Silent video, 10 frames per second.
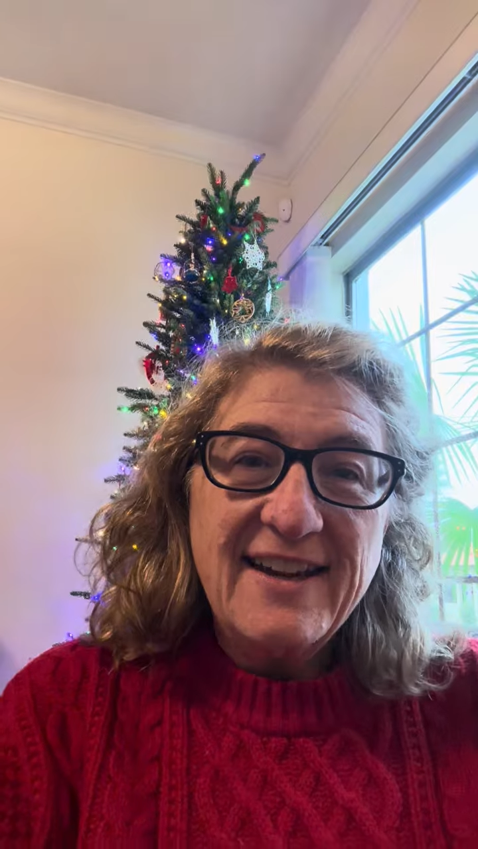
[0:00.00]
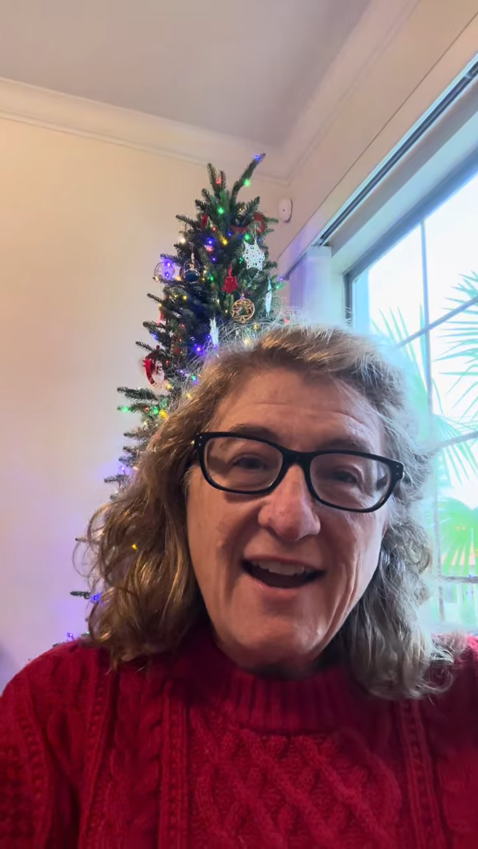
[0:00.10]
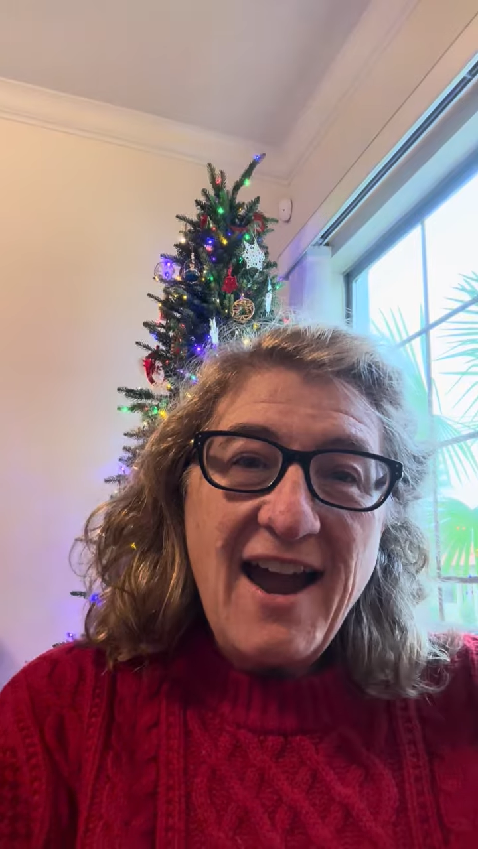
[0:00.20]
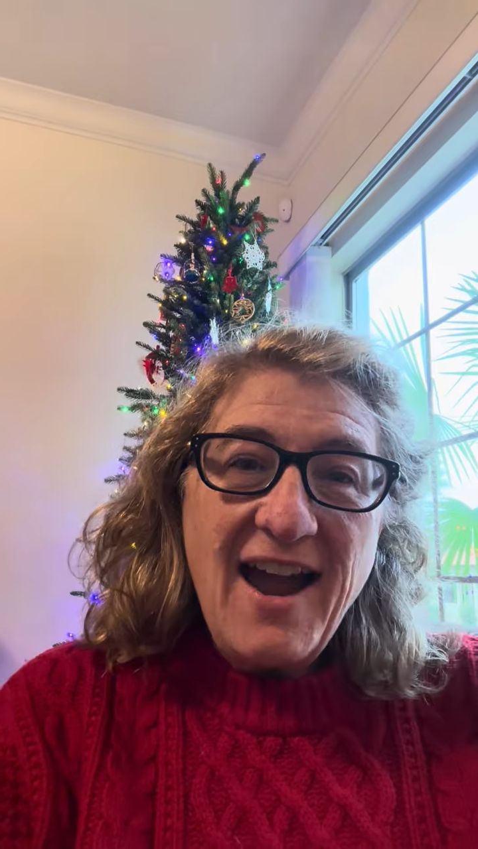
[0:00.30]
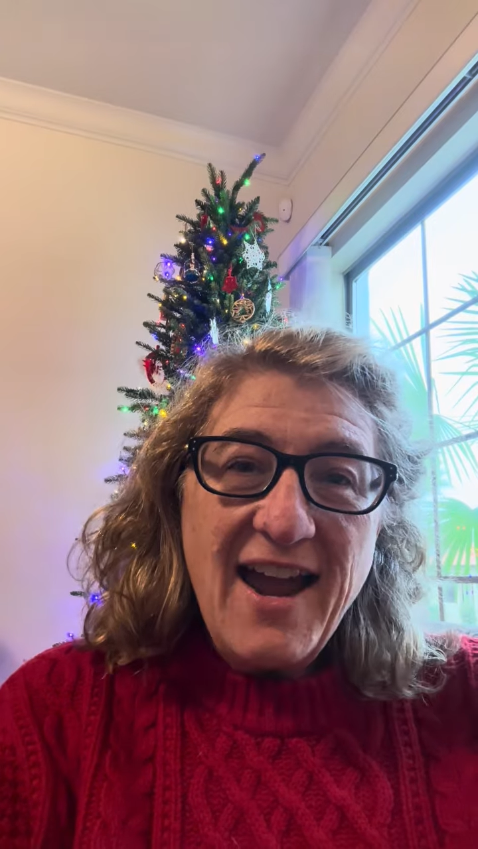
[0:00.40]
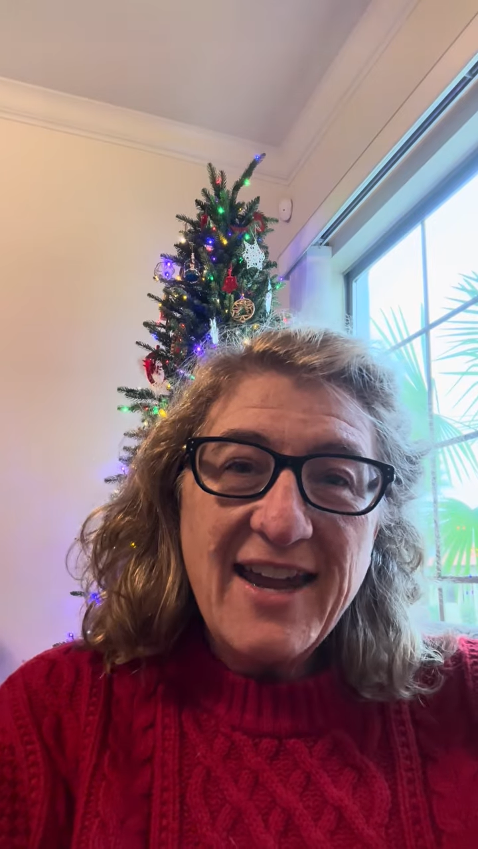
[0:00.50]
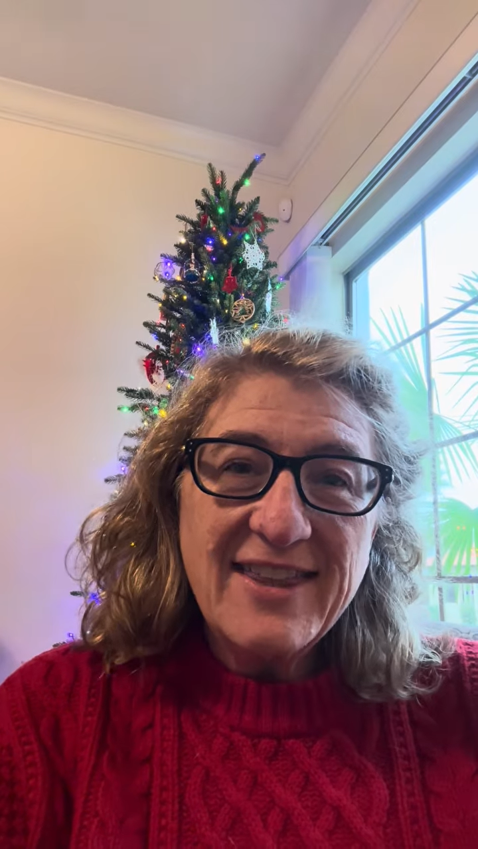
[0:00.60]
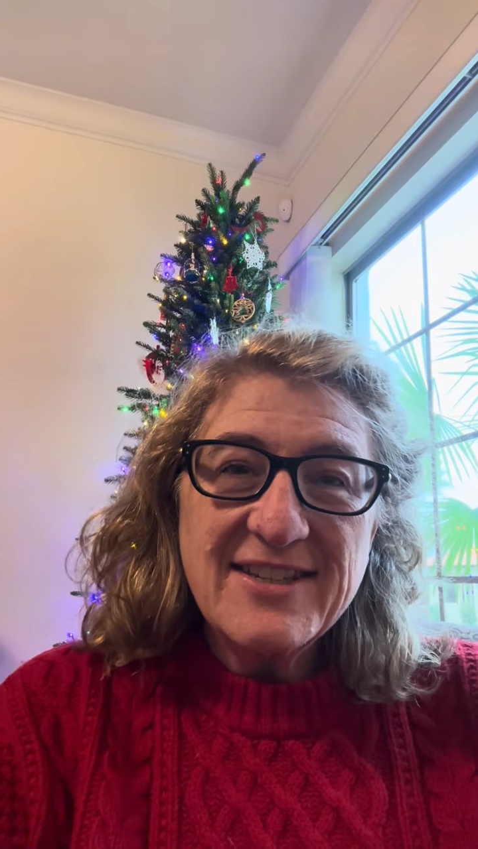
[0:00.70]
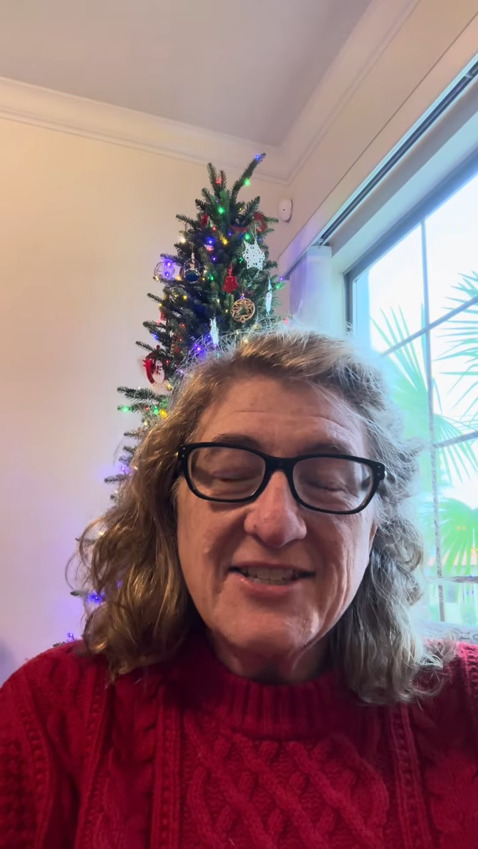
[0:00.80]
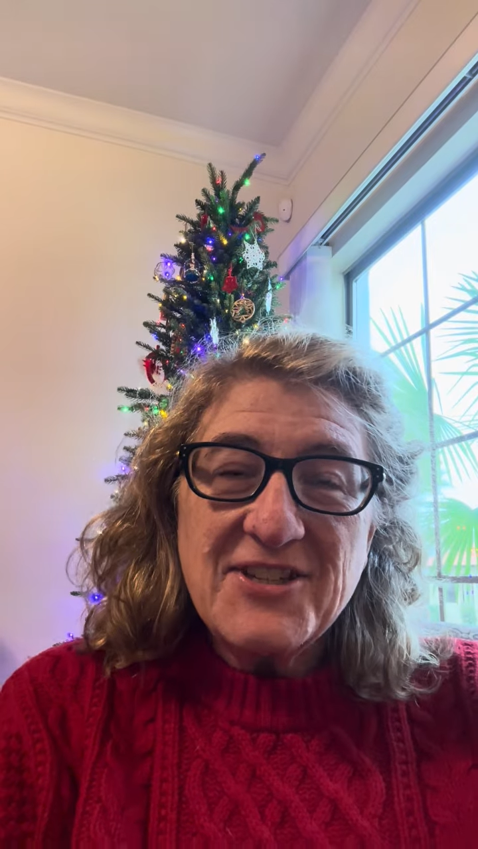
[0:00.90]
Hi,
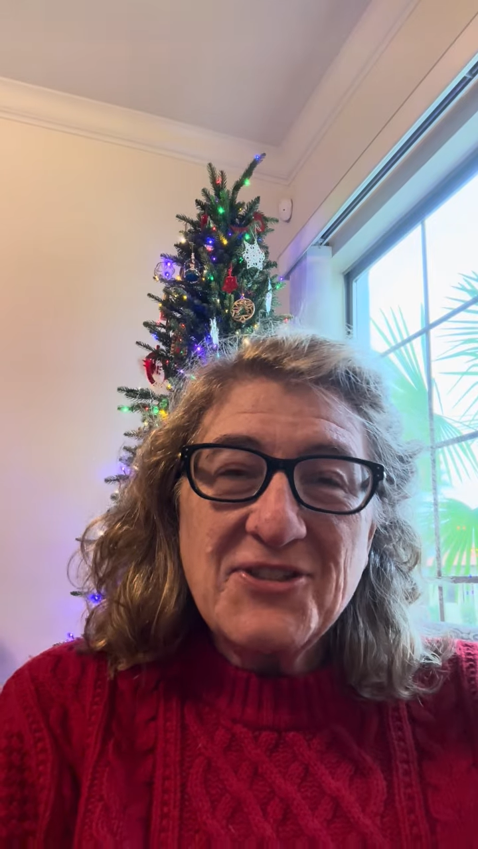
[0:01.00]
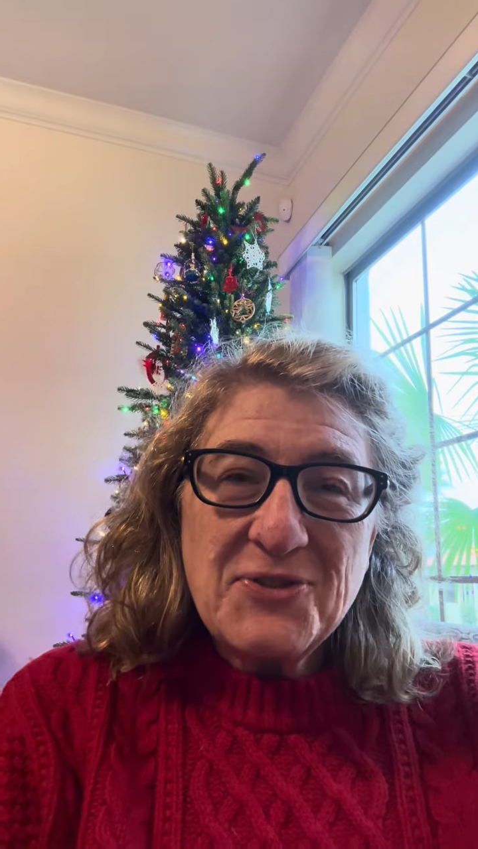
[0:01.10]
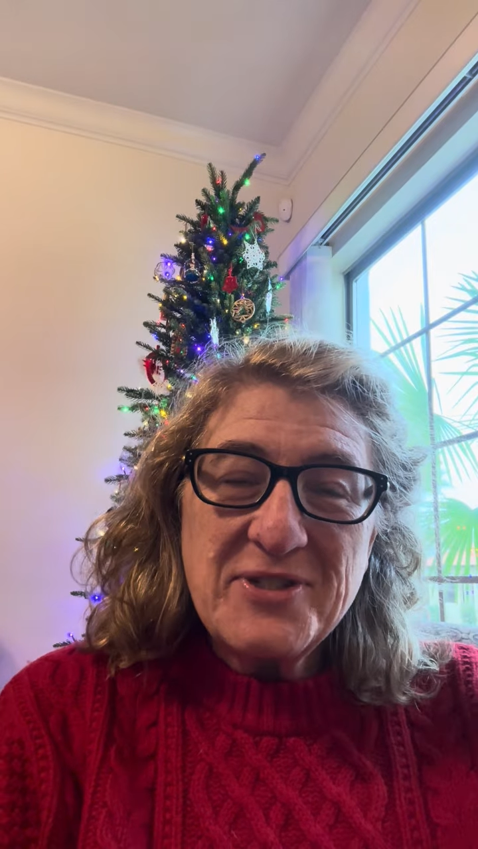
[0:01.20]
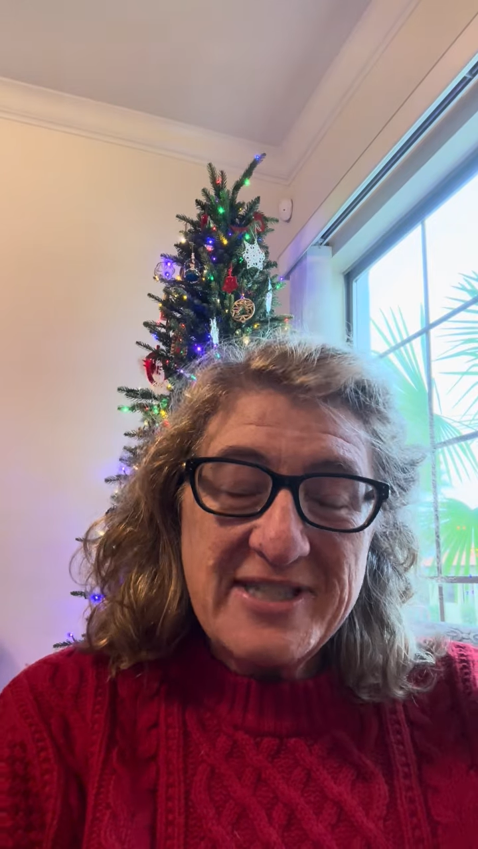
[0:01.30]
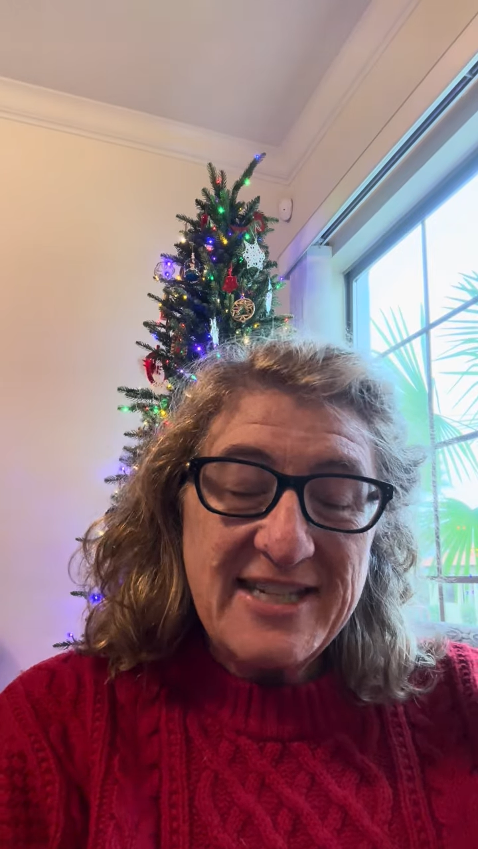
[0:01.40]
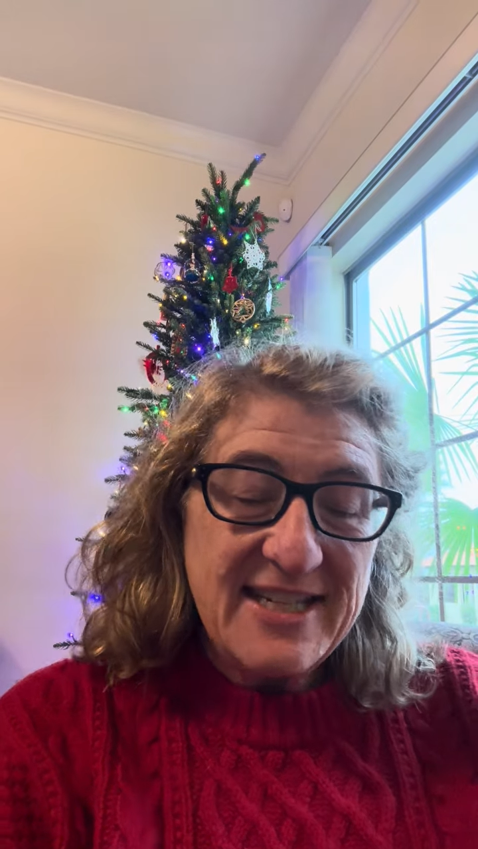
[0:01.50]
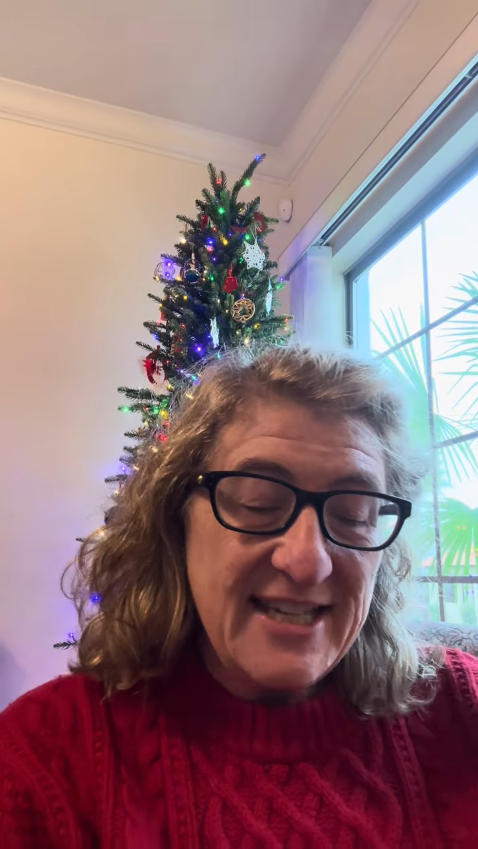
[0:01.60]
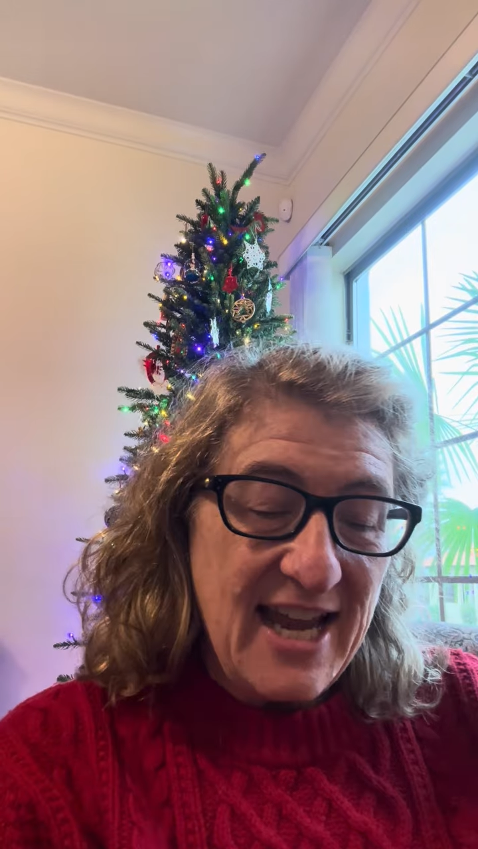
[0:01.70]
this is Christine